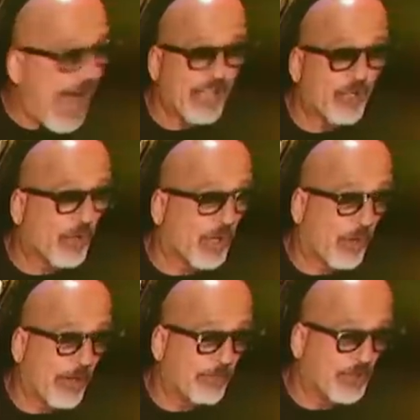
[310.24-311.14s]
and you're a
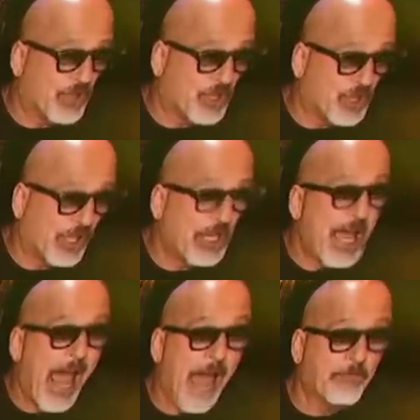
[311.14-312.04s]
great magician.
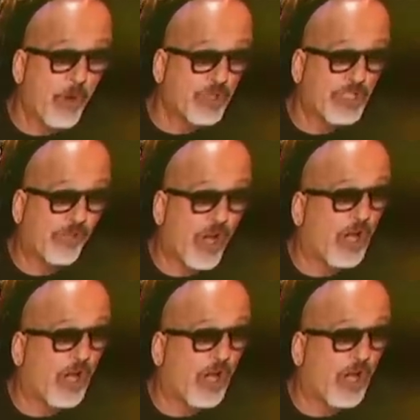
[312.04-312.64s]
And most of